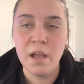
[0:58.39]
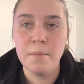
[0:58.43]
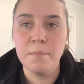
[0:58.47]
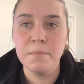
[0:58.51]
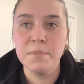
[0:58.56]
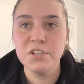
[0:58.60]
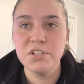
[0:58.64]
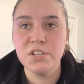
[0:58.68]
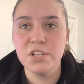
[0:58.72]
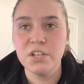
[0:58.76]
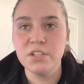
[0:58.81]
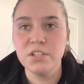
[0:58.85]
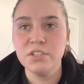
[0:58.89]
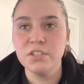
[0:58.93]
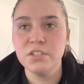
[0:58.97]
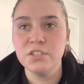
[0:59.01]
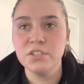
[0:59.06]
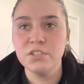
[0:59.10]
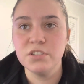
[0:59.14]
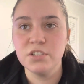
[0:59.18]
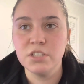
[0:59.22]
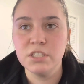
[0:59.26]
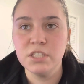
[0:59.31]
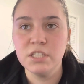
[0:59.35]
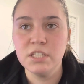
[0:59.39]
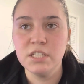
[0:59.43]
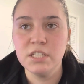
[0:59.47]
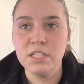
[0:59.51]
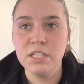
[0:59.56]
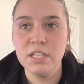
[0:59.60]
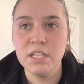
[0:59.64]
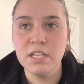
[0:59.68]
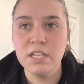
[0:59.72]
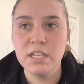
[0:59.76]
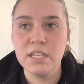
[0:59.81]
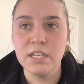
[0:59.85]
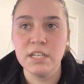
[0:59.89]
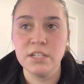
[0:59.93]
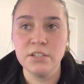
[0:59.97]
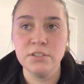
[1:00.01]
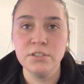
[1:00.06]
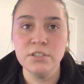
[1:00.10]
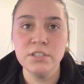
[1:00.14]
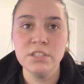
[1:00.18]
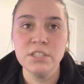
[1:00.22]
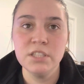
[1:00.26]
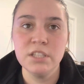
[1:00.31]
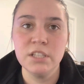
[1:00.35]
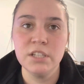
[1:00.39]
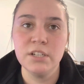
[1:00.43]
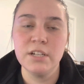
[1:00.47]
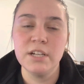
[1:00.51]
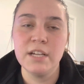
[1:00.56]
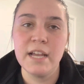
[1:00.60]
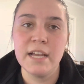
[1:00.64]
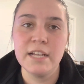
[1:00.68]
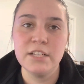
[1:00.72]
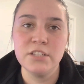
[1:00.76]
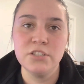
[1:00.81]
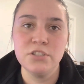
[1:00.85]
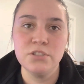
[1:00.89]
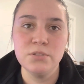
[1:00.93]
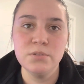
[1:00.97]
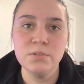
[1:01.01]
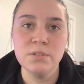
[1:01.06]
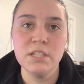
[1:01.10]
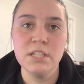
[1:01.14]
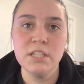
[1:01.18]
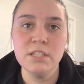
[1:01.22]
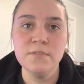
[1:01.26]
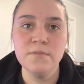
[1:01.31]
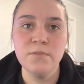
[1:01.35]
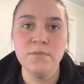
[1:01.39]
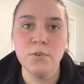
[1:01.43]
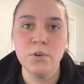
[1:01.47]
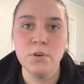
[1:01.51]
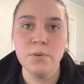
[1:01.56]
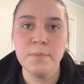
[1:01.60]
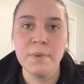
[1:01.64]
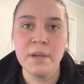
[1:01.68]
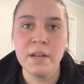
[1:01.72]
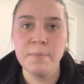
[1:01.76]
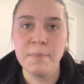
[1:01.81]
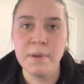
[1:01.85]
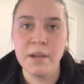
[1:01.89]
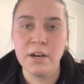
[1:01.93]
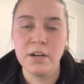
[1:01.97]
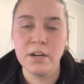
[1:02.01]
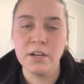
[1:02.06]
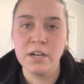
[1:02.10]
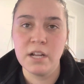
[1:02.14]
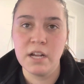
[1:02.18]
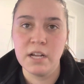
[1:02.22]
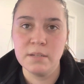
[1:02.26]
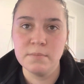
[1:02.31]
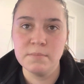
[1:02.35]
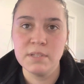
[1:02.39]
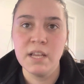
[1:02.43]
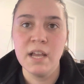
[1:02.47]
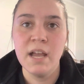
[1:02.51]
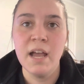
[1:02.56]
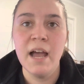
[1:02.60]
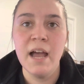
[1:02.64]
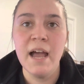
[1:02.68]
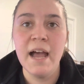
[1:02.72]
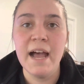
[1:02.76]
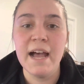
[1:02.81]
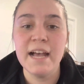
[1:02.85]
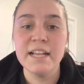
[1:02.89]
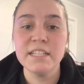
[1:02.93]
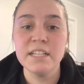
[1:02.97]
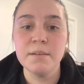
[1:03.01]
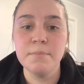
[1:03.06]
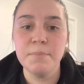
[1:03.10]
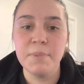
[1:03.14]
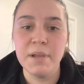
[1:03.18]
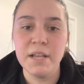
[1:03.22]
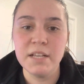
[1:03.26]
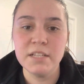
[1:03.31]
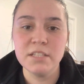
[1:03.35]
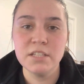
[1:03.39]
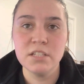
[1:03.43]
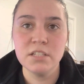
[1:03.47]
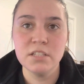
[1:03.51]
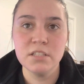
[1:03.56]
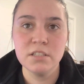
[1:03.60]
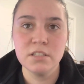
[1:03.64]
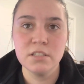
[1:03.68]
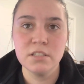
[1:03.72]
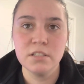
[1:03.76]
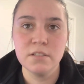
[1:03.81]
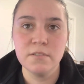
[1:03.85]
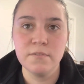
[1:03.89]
Michel's uncertainty and illness theory has used these 4 meta-paradigms as a basis